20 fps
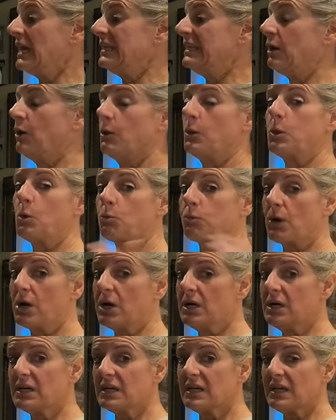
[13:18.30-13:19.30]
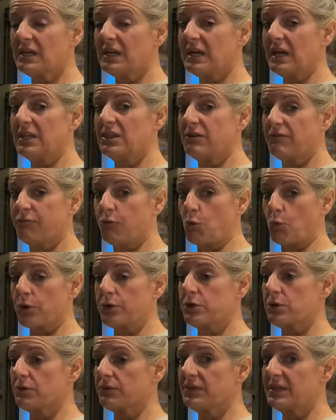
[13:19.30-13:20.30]
Now the rug in the
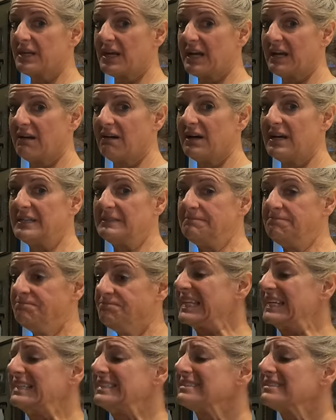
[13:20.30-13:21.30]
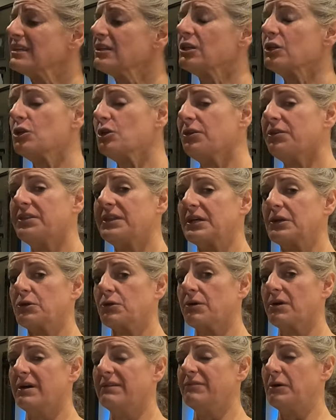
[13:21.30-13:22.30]
foyer that I got, it's a little
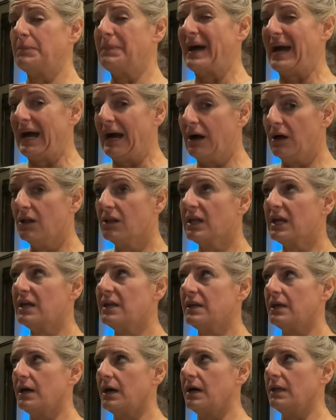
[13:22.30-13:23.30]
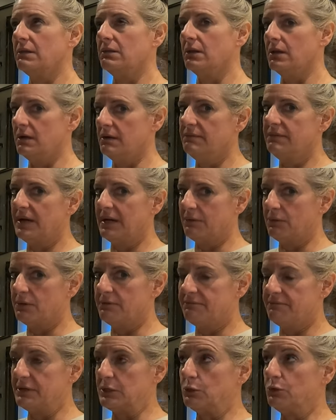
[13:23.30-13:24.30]
thicker of a pile and I love how
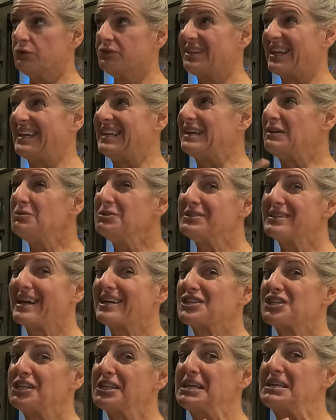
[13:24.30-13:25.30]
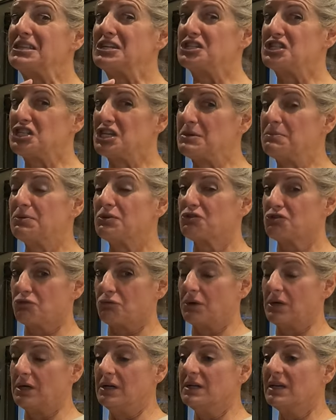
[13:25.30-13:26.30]
it feels. And it was actually the cheapest
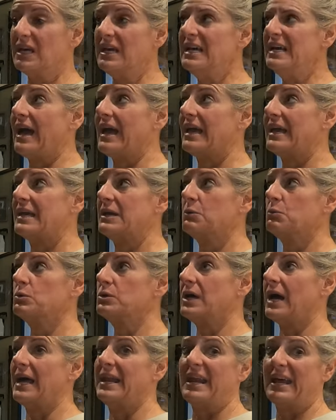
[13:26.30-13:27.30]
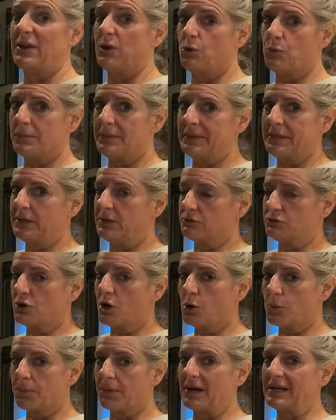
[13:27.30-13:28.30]
rug. It would, and I normally don't
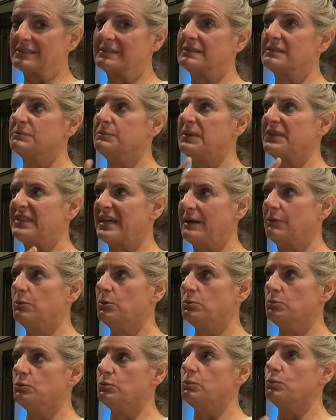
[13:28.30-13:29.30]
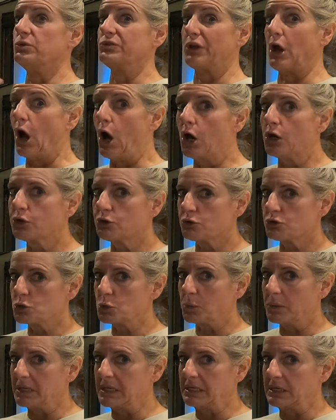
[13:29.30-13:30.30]
talk prices, but that one was under
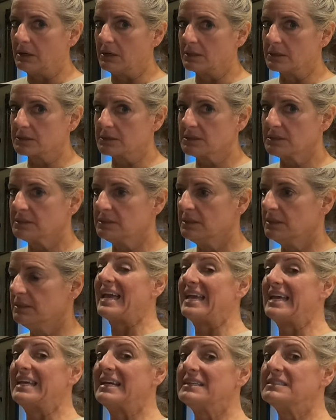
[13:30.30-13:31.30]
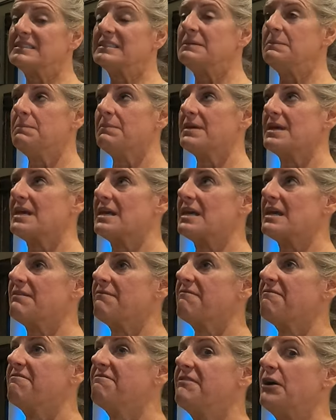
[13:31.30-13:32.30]
$20. It to
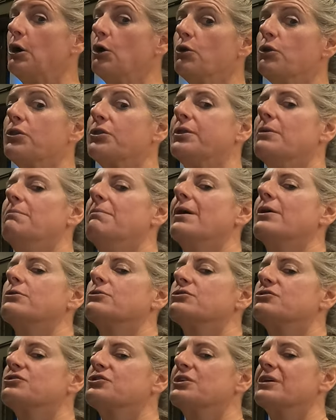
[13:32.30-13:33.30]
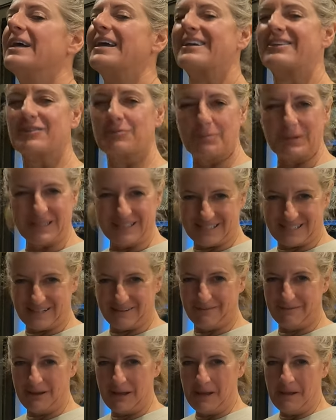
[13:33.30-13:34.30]
me felt the most
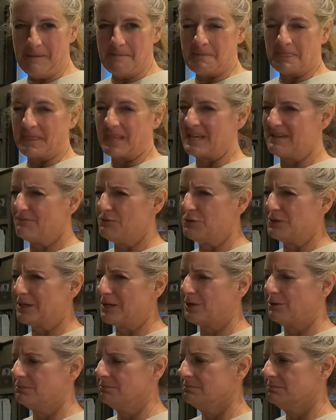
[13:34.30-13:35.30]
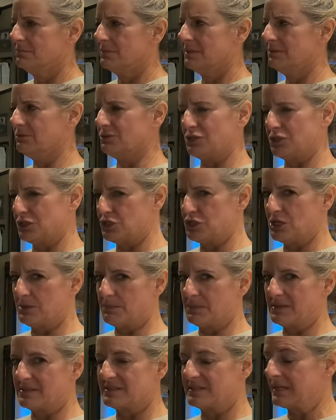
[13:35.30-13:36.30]
expensive, even though it was the
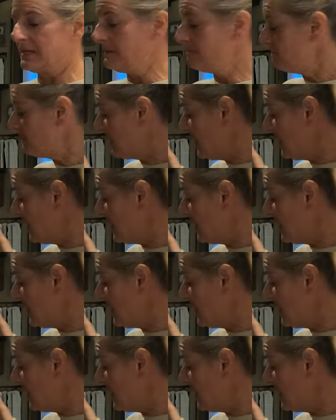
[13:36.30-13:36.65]
cheapest.